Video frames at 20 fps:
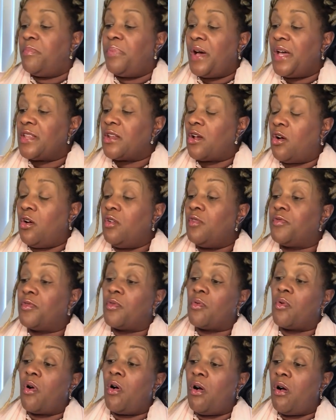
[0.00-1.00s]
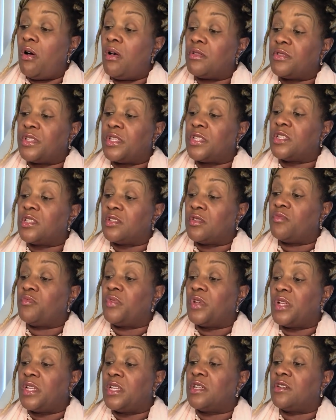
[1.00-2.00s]
But overall, this is a
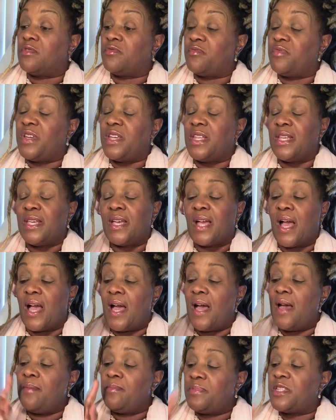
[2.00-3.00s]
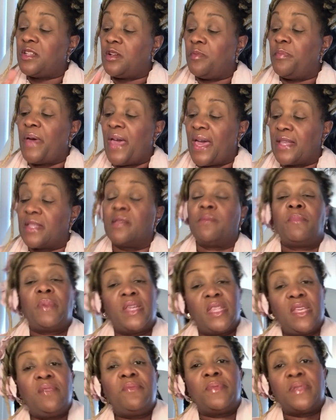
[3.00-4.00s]
really good reading. I'm still back to
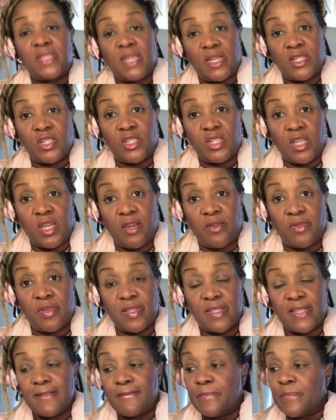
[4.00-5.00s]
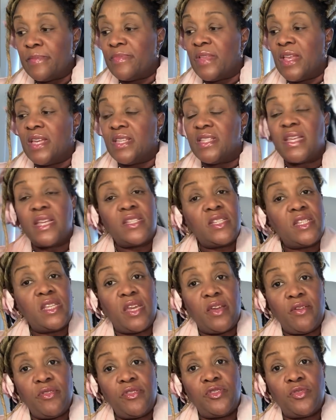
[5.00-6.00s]
money with Sagittarians.
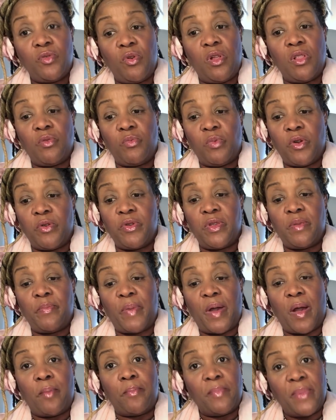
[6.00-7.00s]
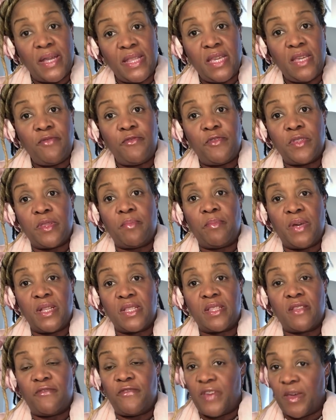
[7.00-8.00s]
Sagittarians, you all are worried about money for the
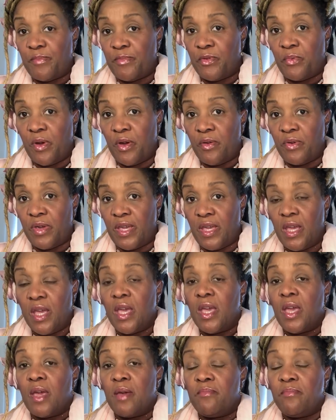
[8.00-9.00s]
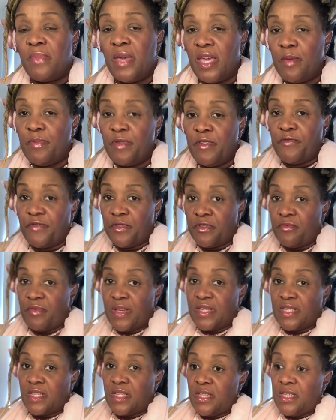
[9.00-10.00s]
month of February, maybe for the
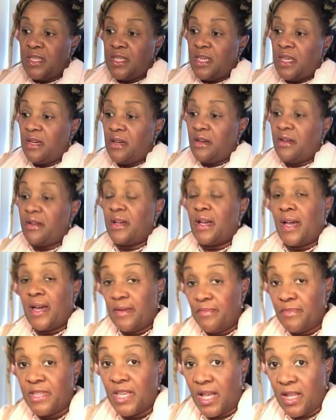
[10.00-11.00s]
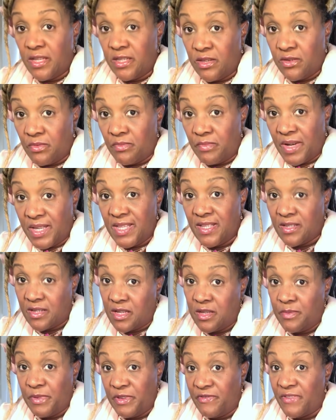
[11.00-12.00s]
rest of the year. I'm telling you, money's
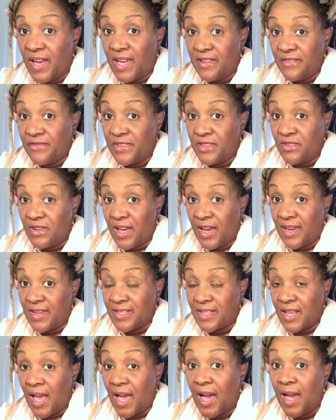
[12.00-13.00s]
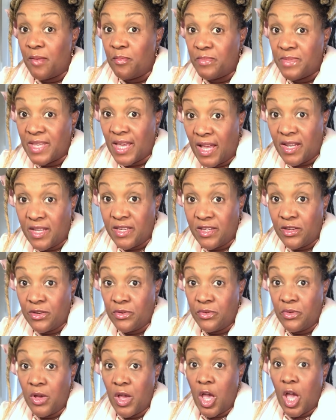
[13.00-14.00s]
going to be fine for you guys. I'm telling
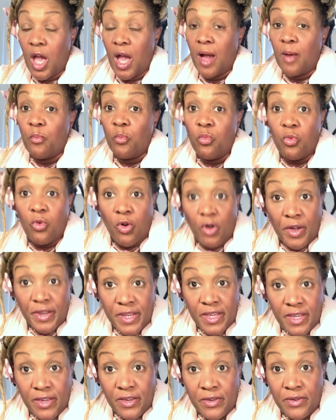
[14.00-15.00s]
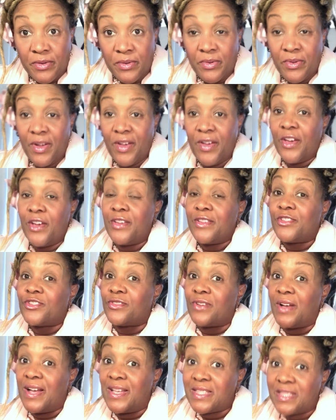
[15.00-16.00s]
you, I'm warning you.
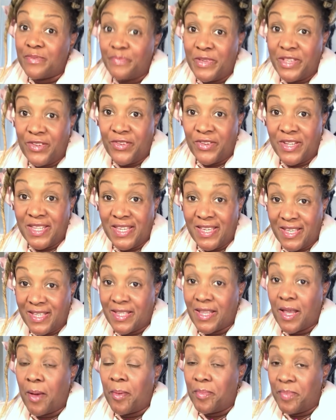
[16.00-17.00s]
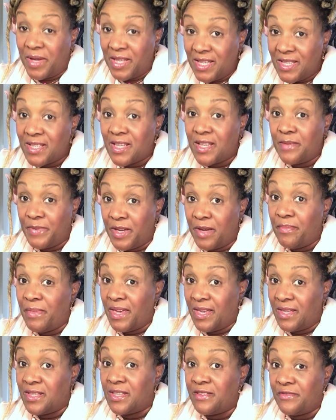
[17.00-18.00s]
Trust me on this. Money's going to be
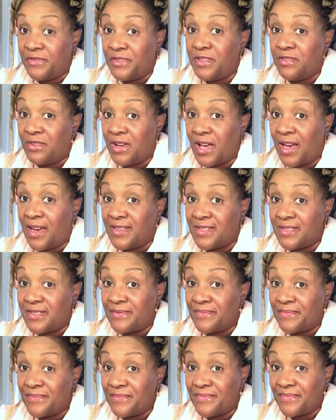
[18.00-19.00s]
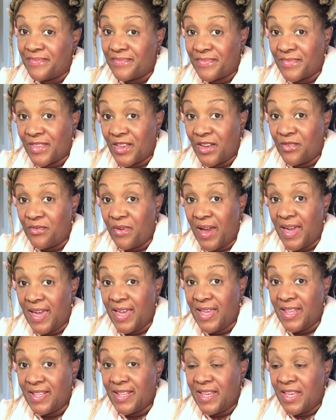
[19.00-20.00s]
amazing for you guys. All
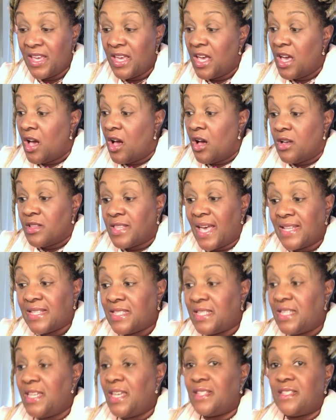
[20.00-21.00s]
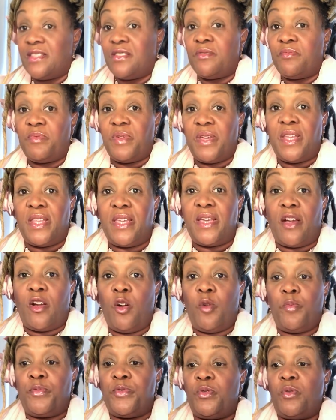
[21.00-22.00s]
right? That's the end of the reading. I
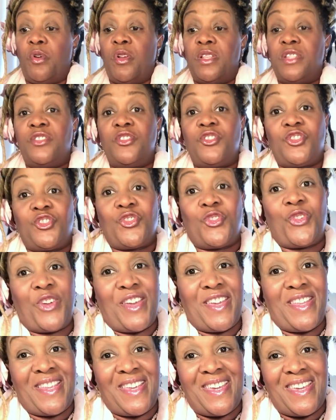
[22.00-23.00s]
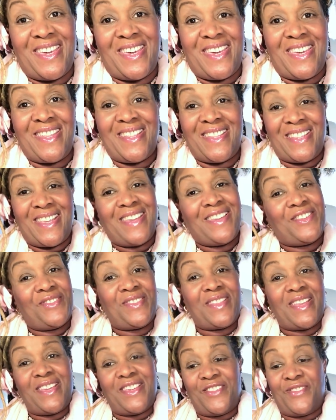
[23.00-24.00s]
hope you all enjoyed it. Thank
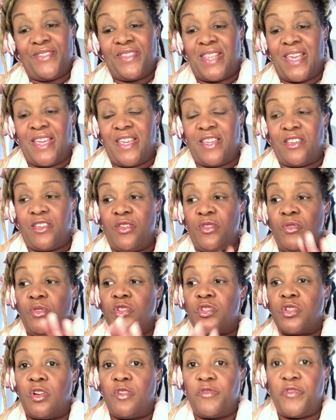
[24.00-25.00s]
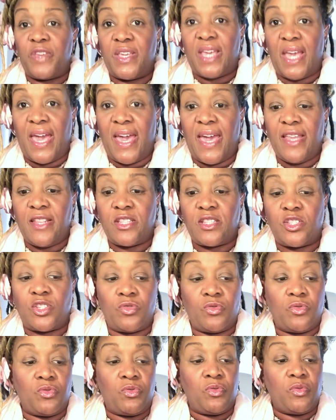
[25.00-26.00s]
you, thank you, thank you. Don't forget
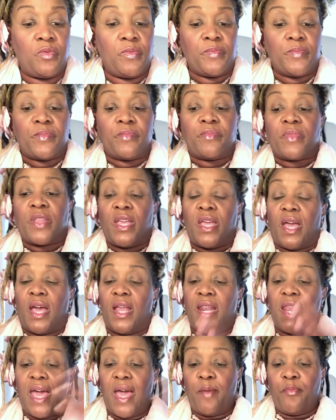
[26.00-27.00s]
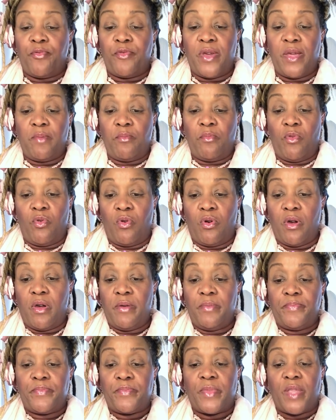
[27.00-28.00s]
to elaborate
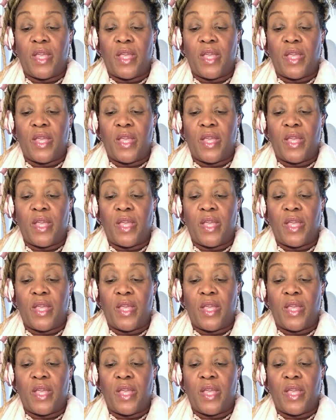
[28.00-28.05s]
more.